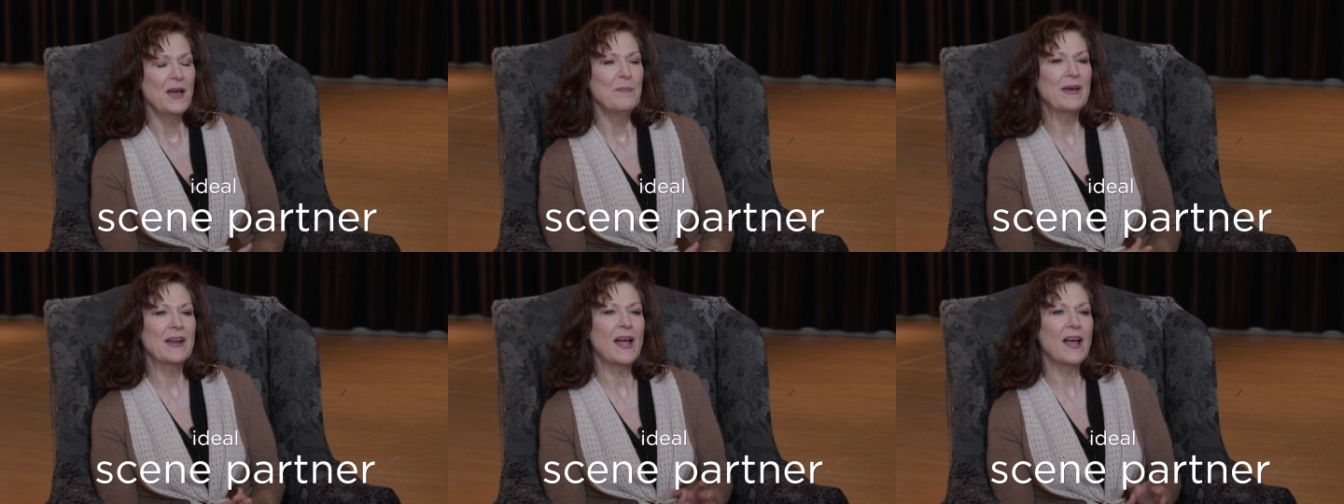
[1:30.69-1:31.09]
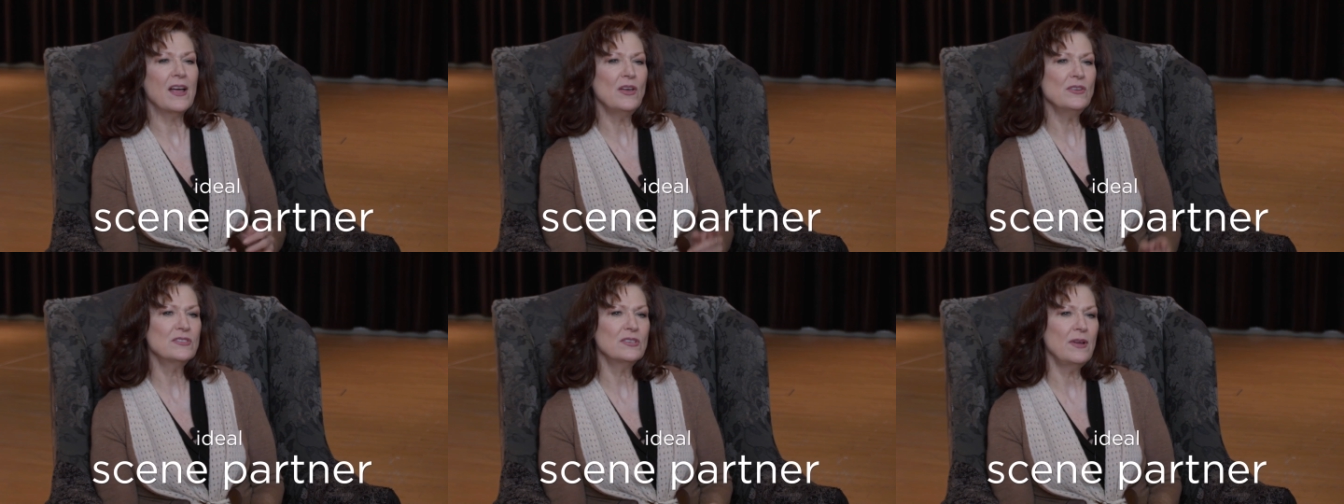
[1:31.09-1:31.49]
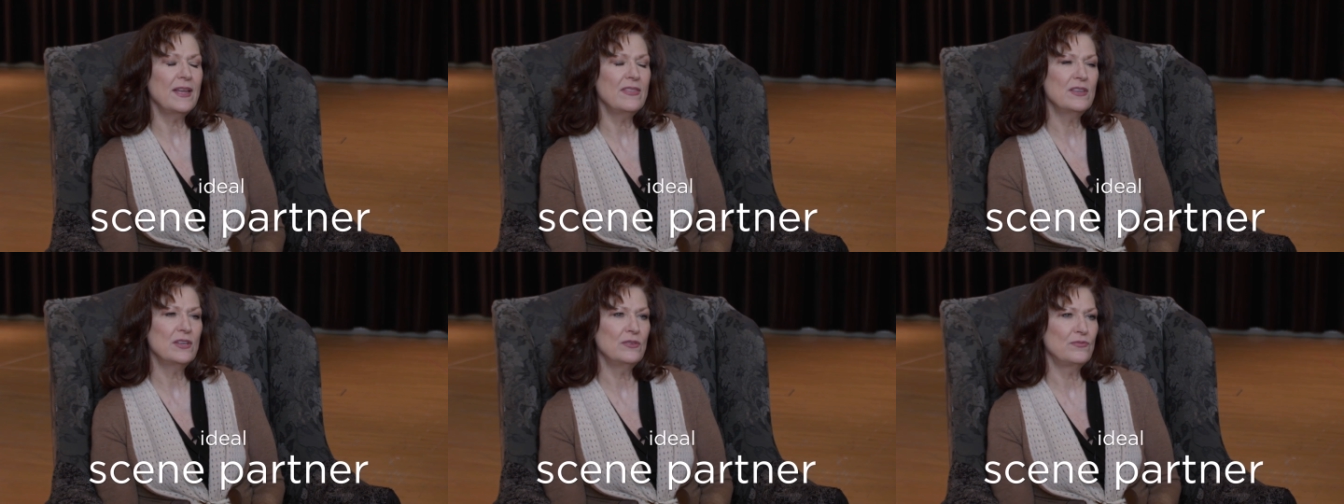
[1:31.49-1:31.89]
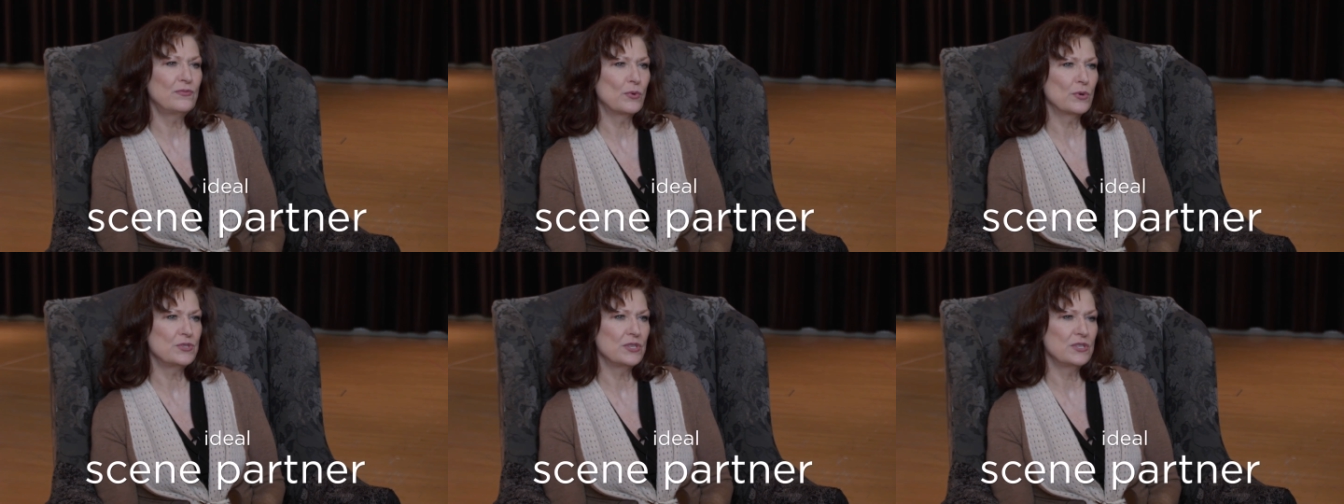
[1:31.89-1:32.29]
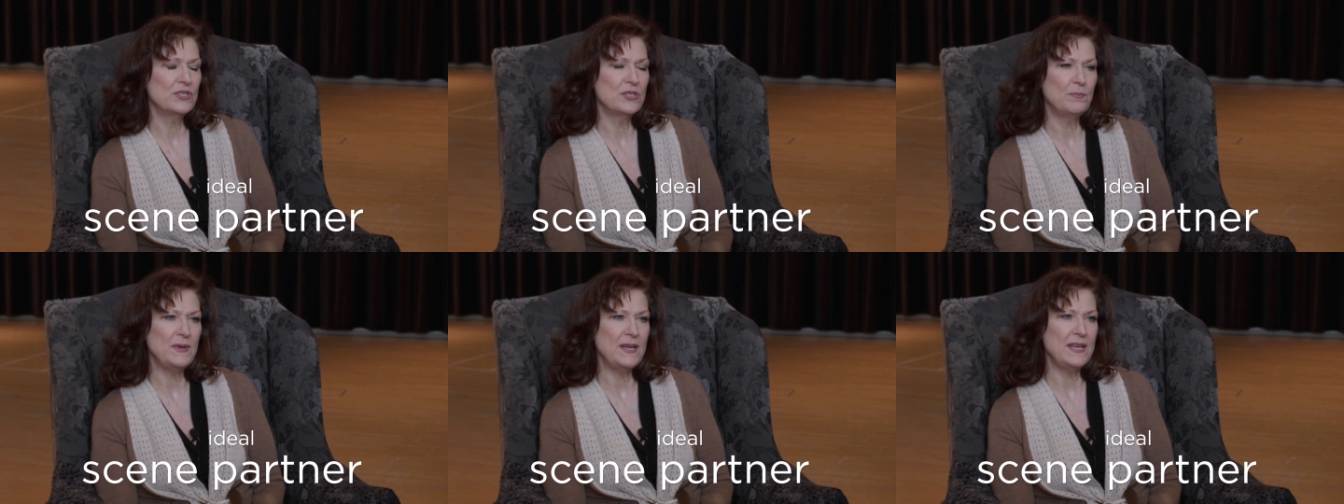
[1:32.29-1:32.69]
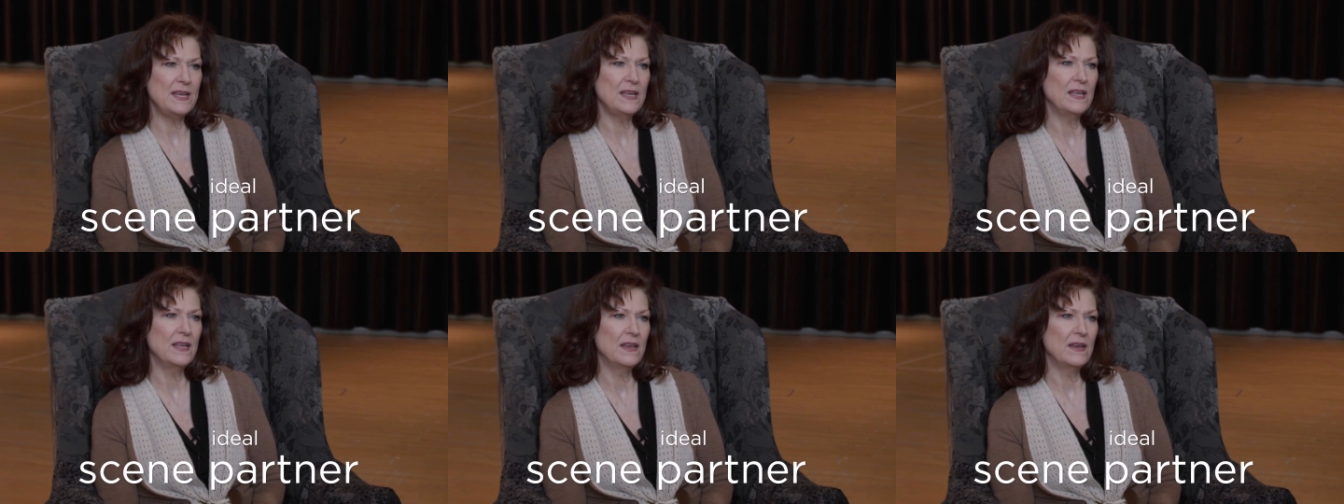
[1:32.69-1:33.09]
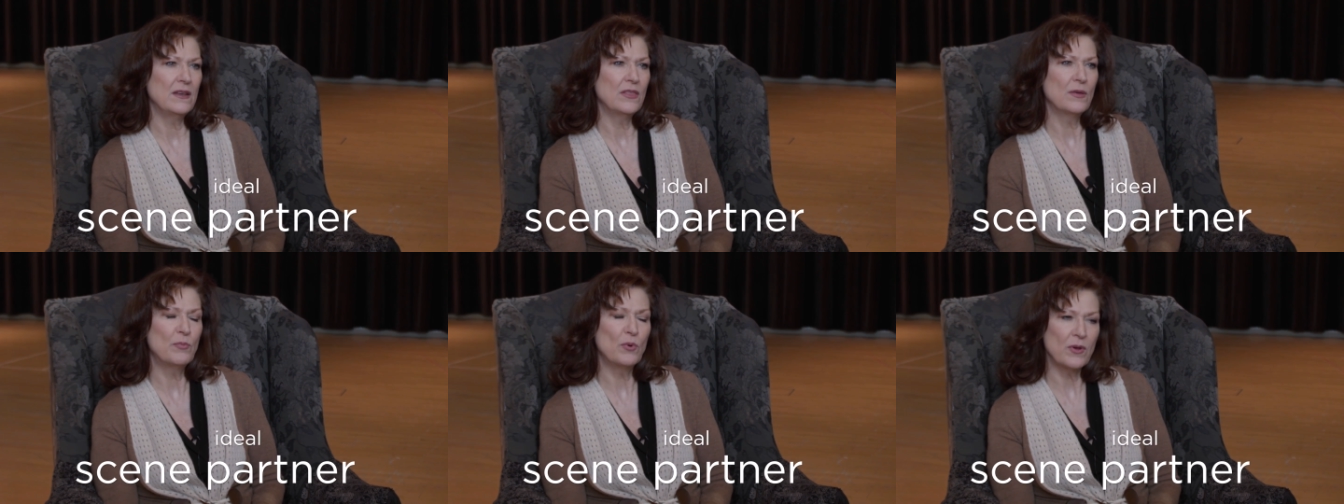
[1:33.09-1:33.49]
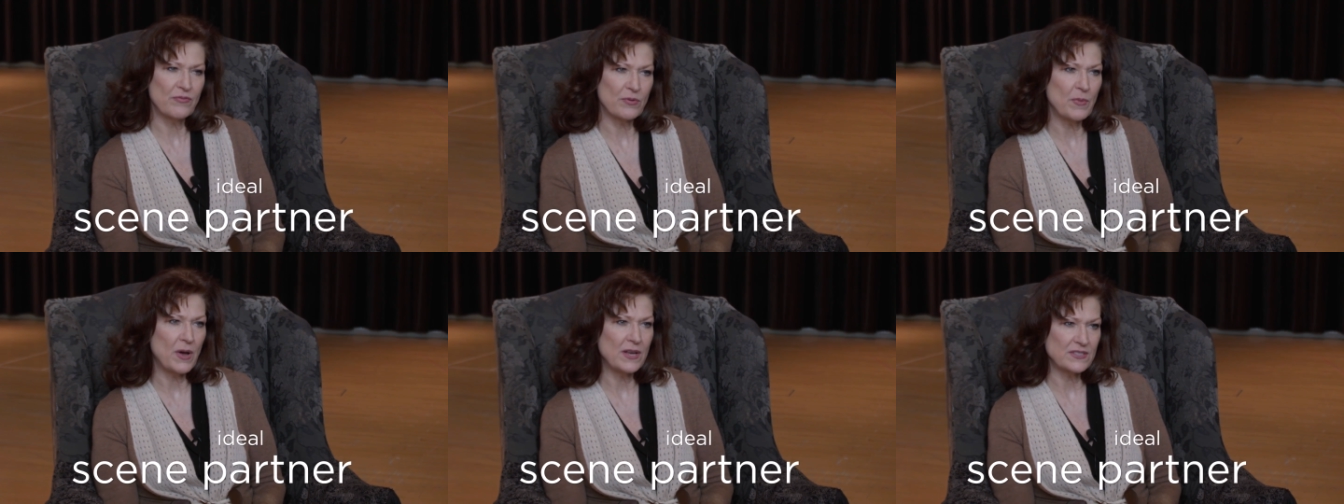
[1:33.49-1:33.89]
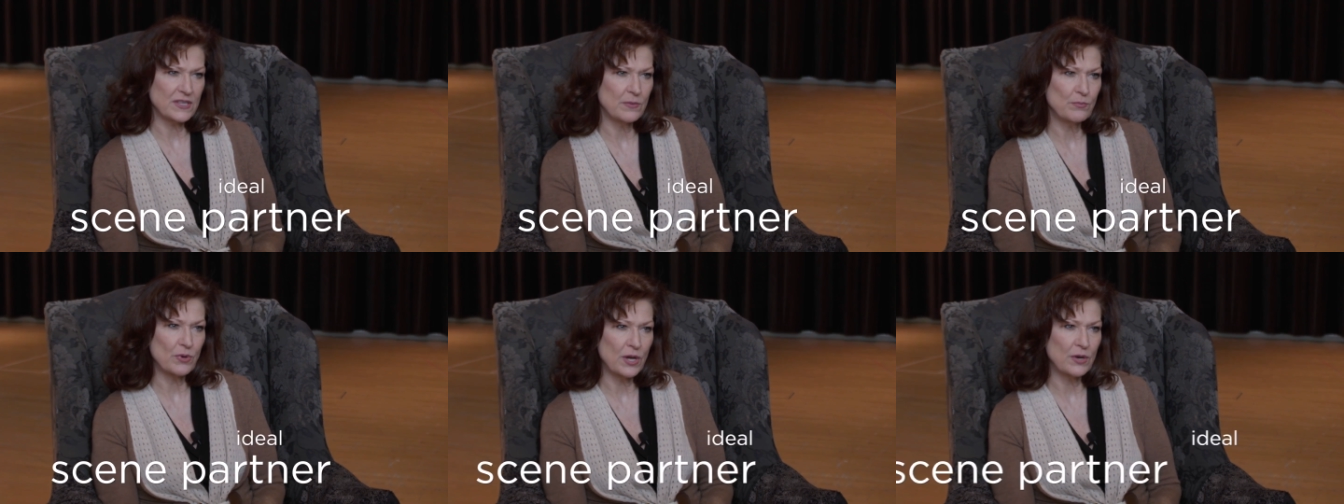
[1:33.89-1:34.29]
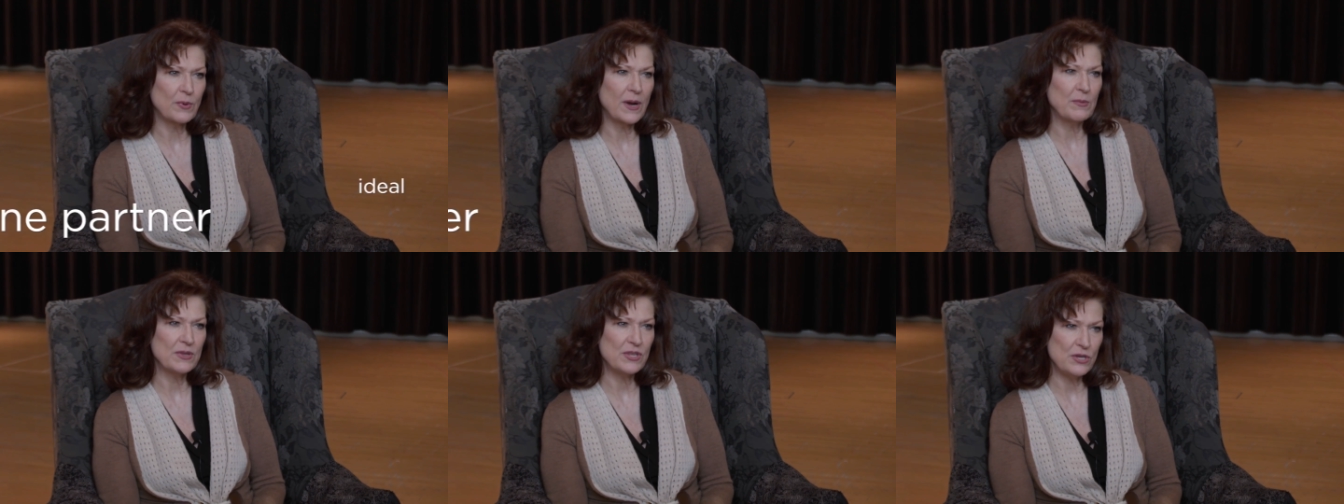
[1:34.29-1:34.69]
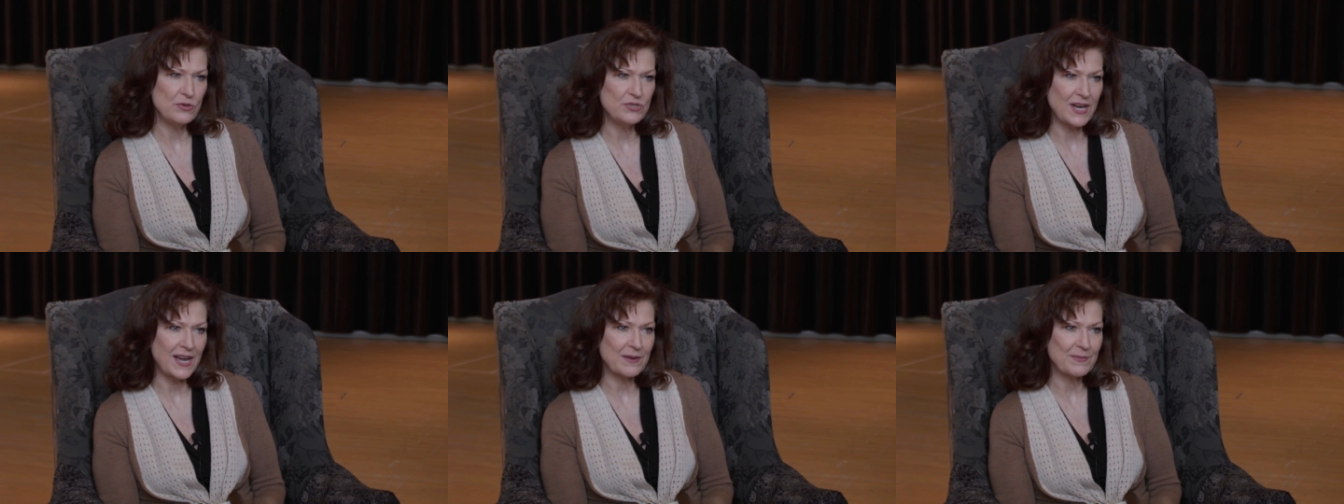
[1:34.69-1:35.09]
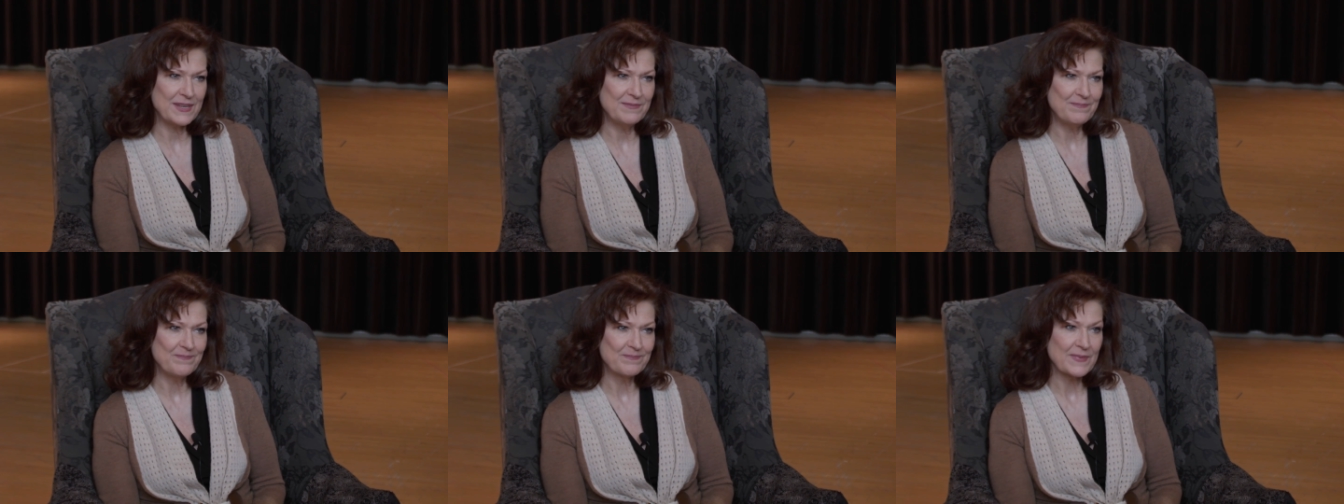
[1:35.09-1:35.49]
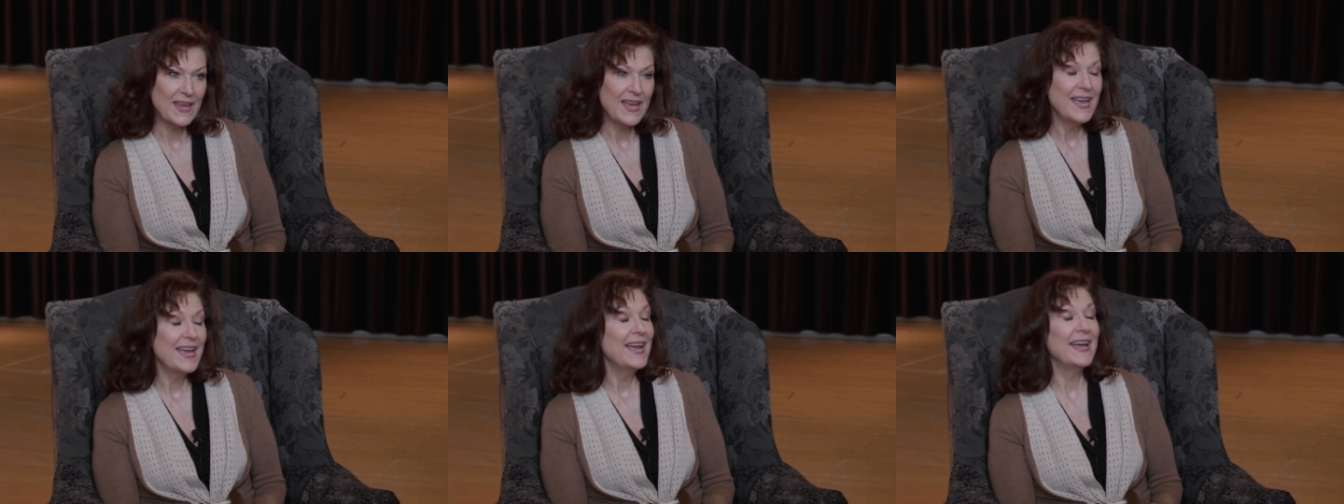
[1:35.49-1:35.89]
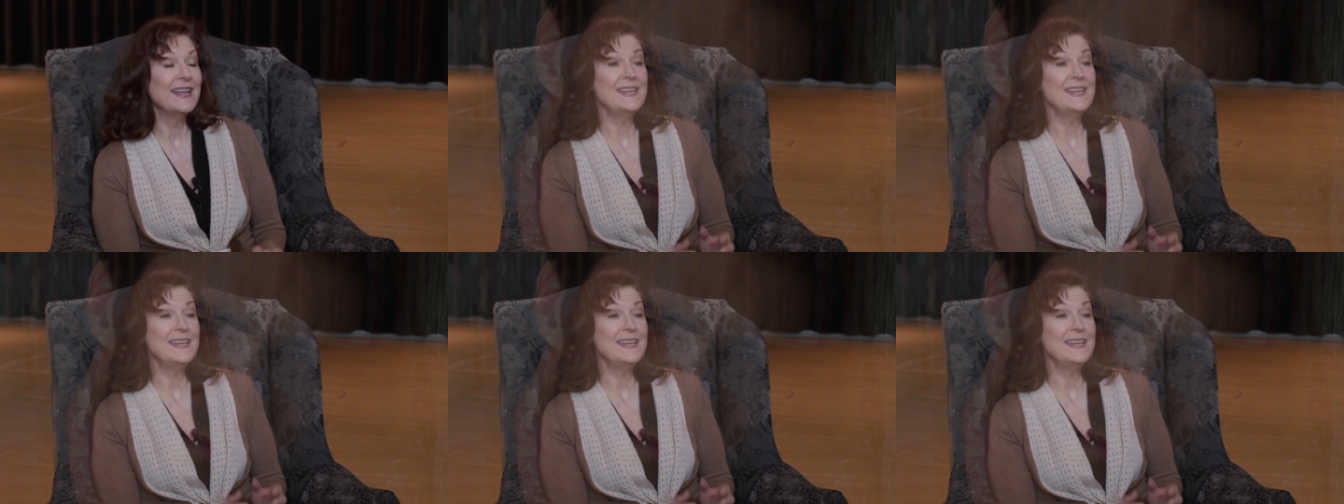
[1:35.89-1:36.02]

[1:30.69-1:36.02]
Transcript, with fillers: but I also had the good fortune to be in The Boy from Oz on Broadway with Hugh Jackman. And